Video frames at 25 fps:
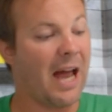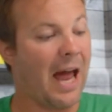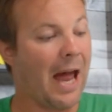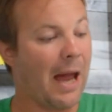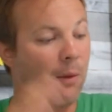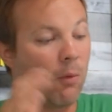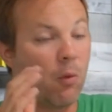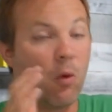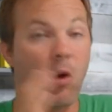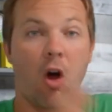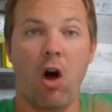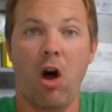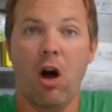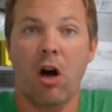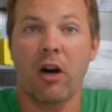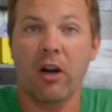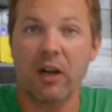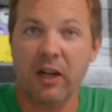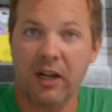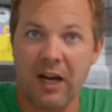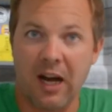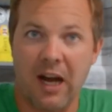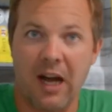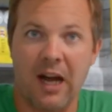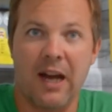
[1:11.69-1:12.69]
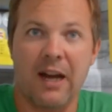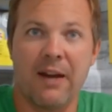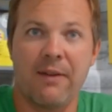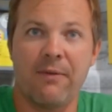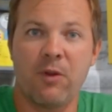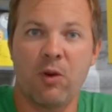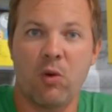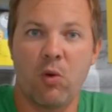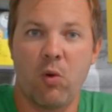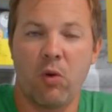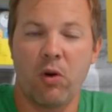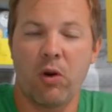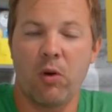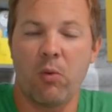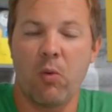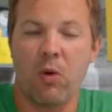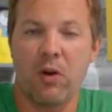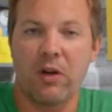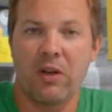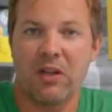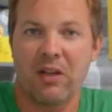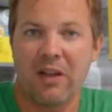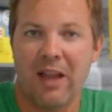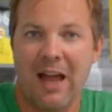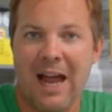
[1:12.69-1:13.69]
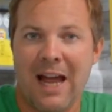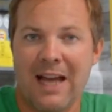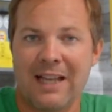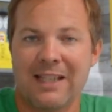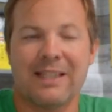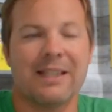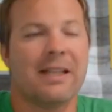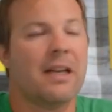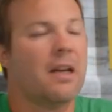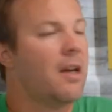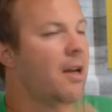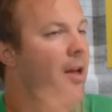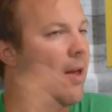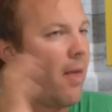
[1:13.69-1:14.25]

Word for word: I will archive the Q1 class.